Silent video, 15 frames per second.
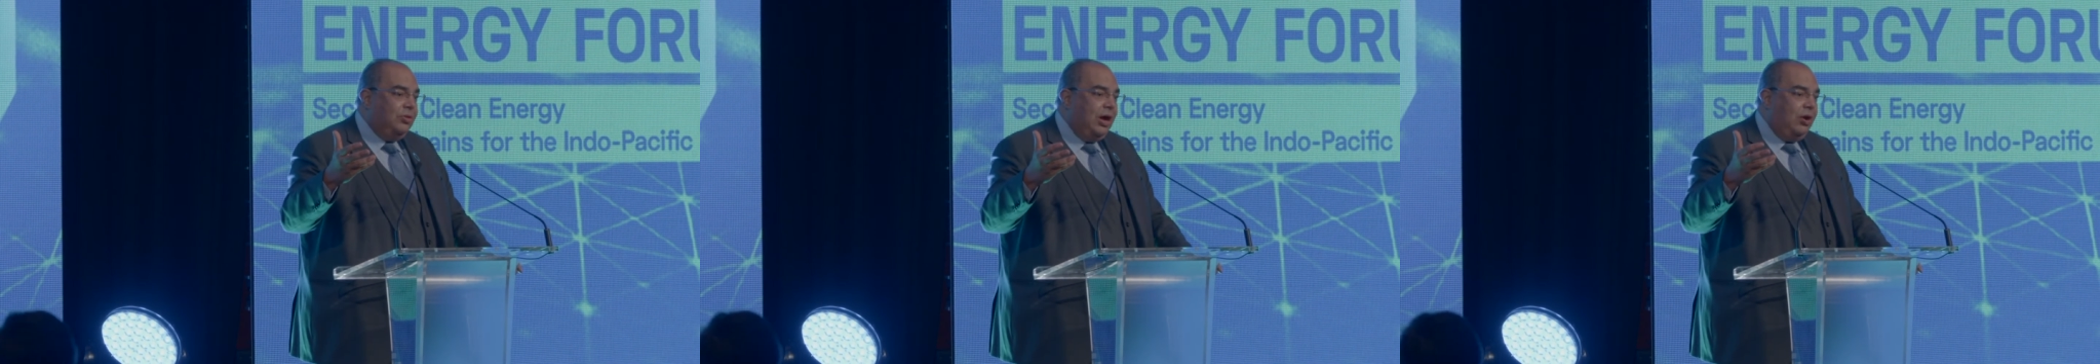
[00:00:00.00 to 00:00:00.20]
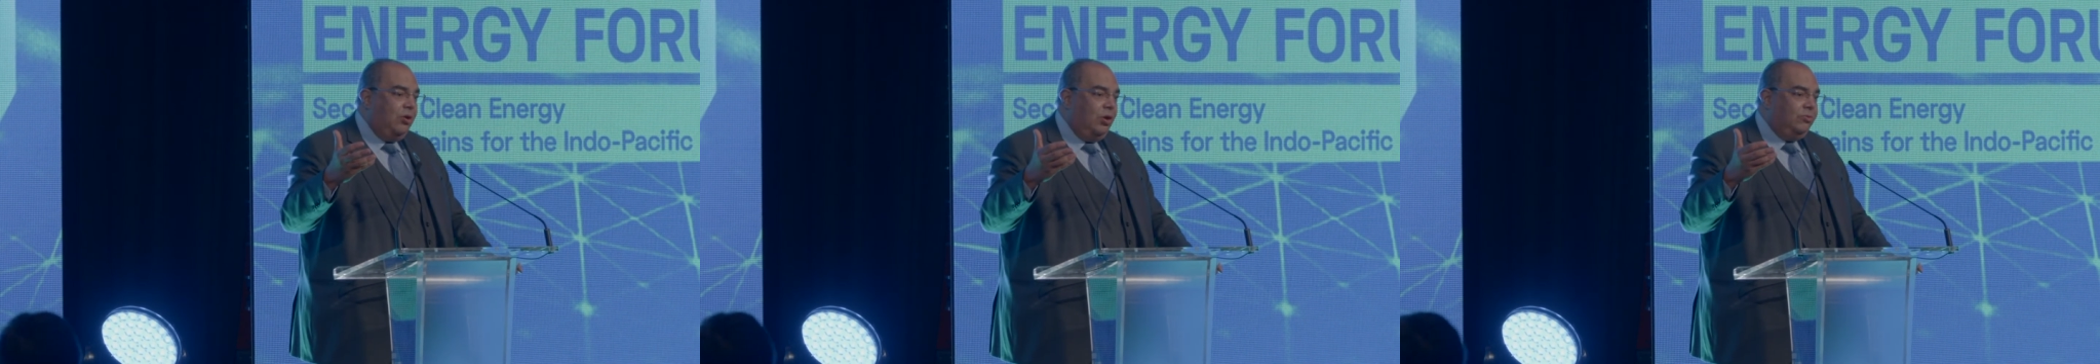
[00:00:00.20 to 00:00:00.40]

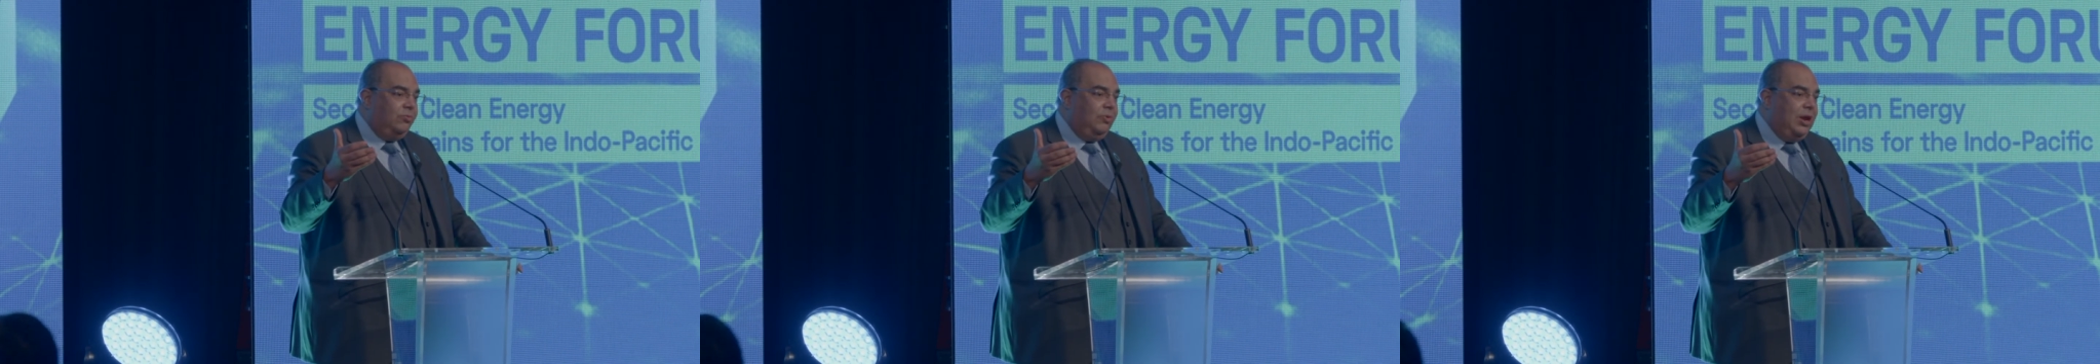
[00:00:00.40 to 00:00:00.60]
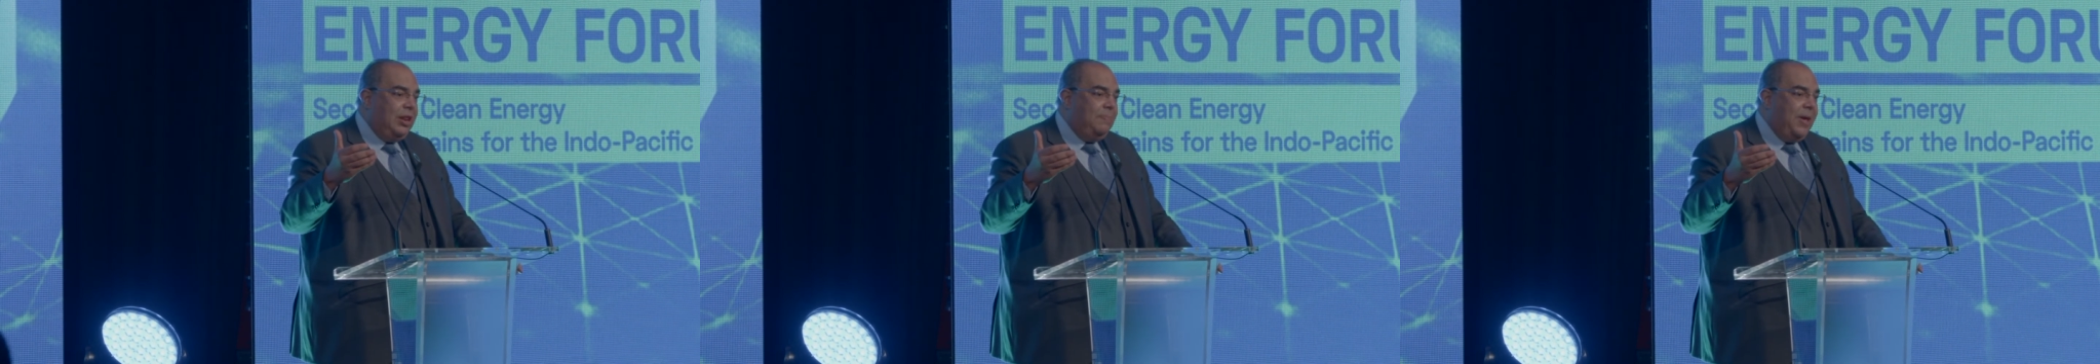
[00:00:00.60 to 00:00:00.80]
They are not
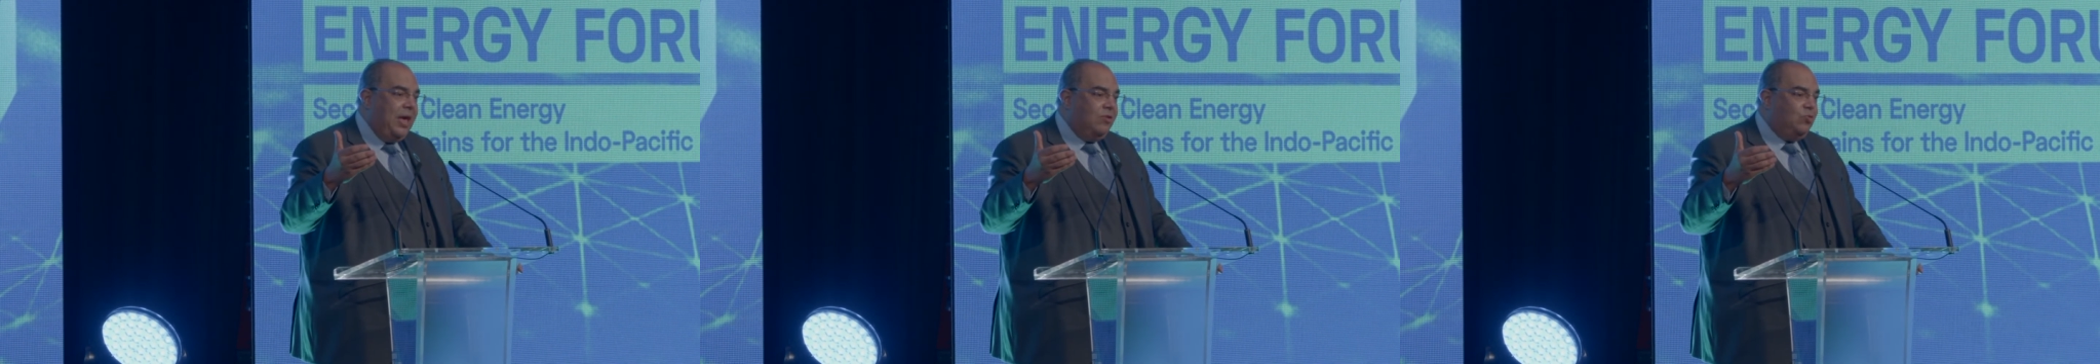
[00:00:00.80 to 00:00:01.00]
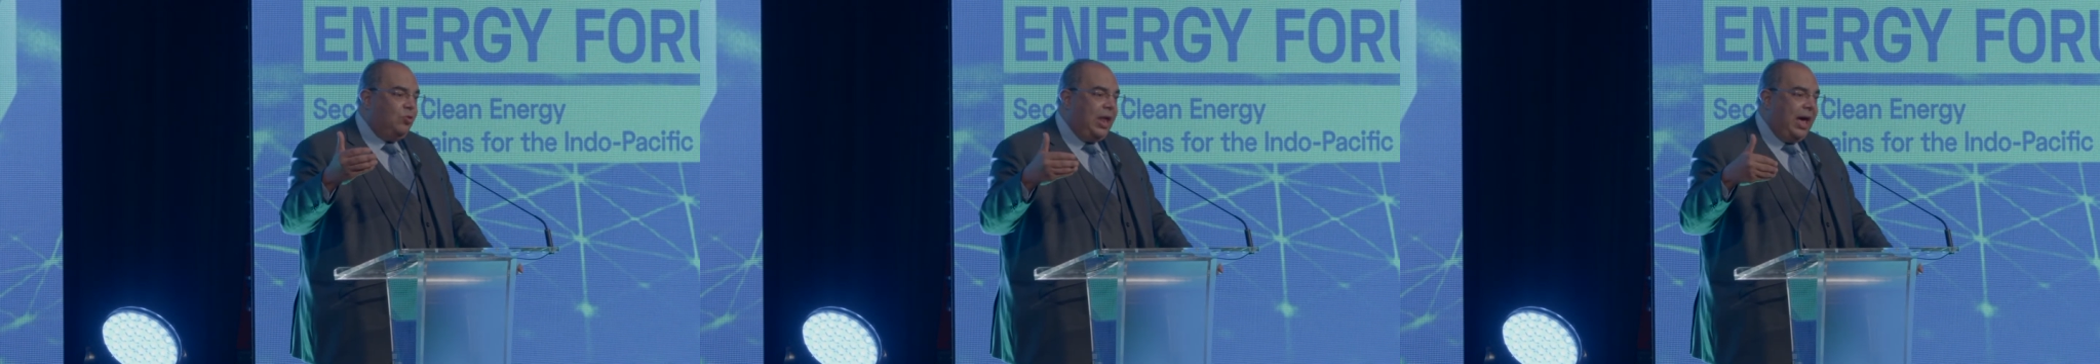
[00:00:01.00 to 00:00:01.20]
really
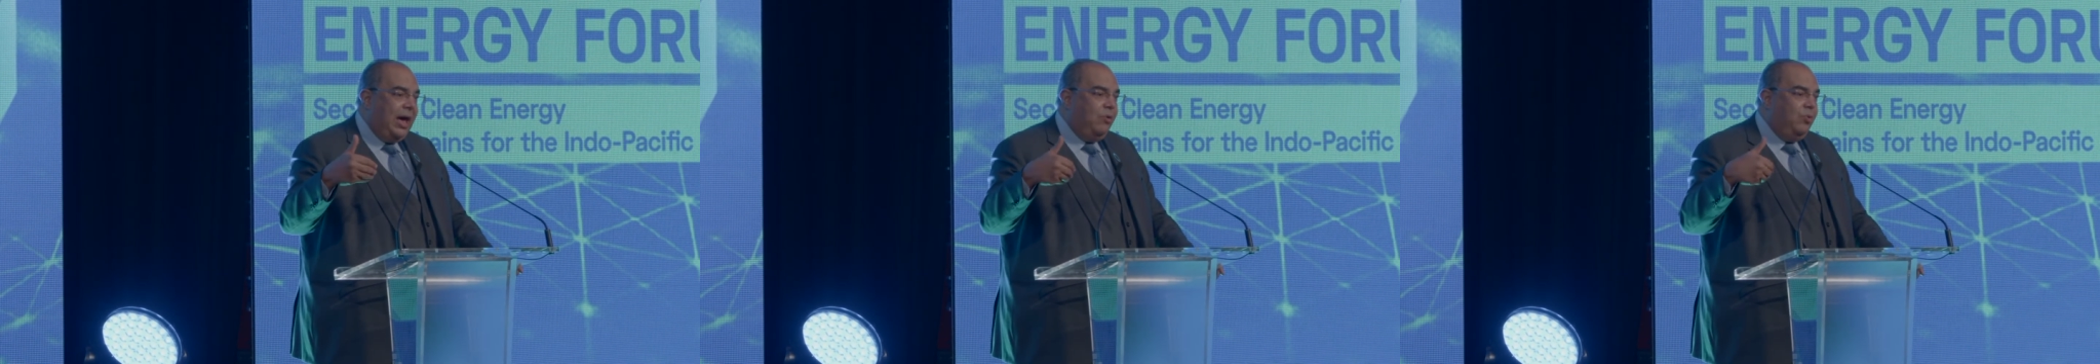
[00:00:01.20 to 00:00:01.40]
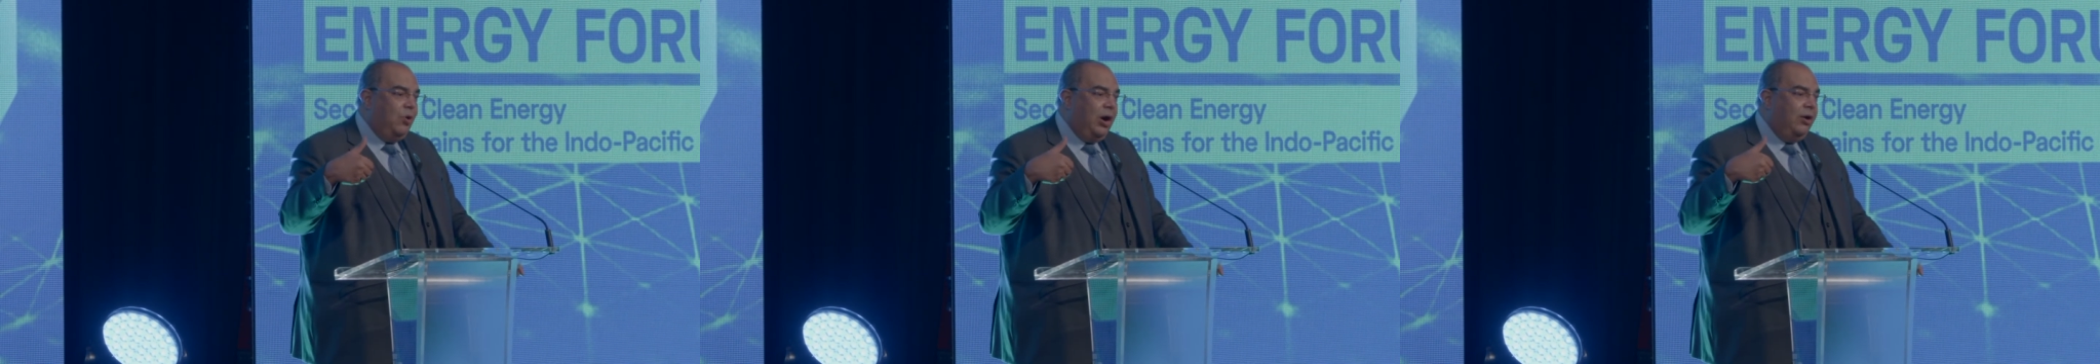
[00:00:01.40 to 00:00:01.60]
based on
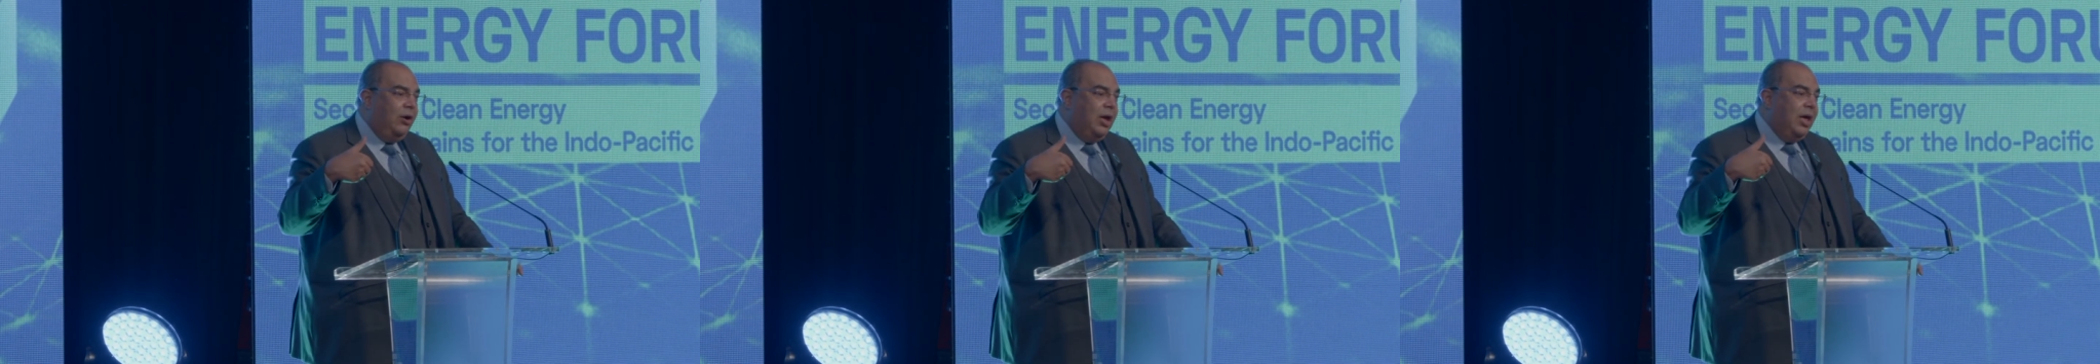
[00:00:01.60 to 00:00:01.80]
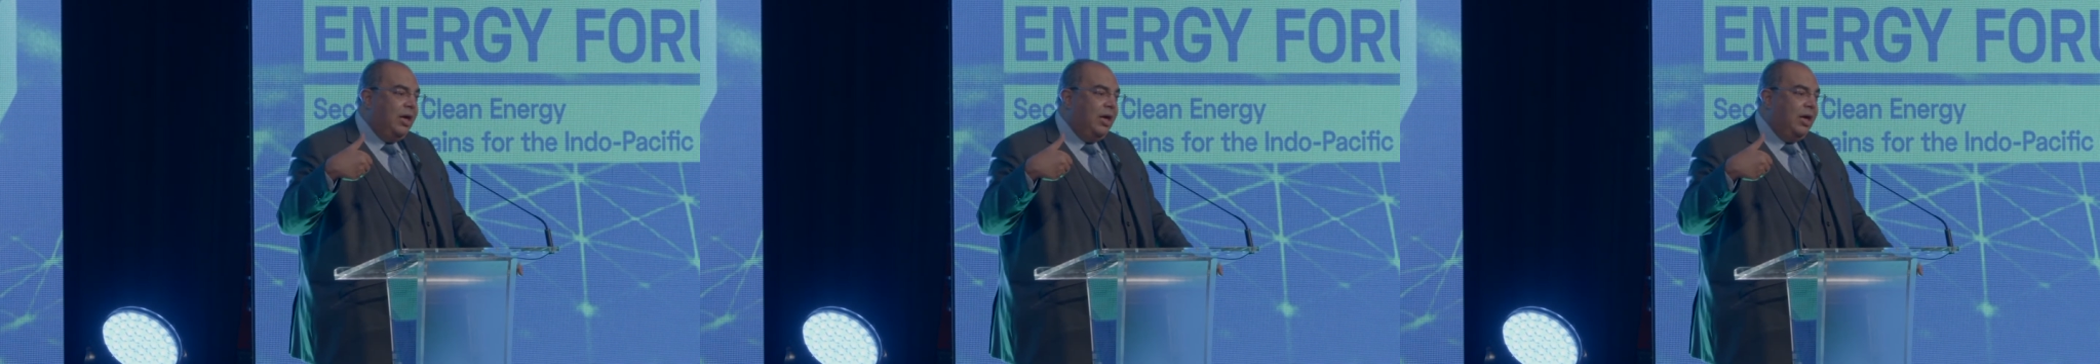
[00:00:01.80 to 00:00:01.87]
how we are